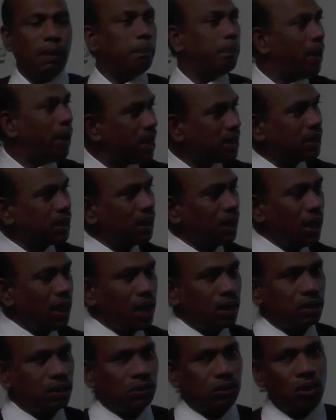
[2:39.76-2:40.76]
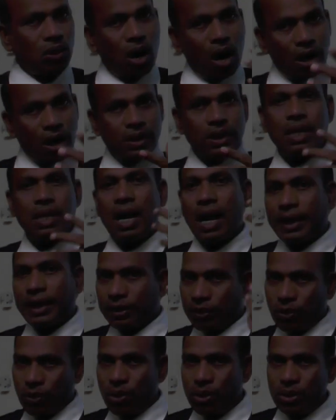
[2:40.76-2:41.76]
Basin lag. So already
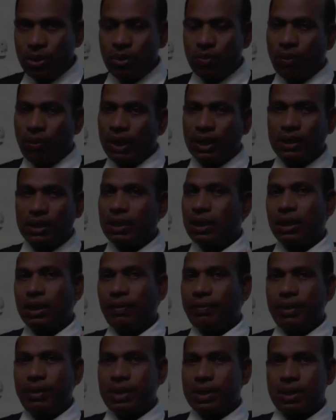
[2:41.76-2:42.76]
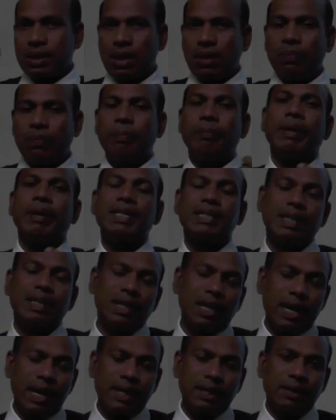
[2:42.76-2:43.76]
I told you what is the definition of
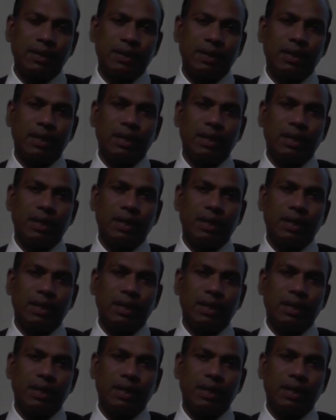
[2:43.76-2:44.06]
basin lag.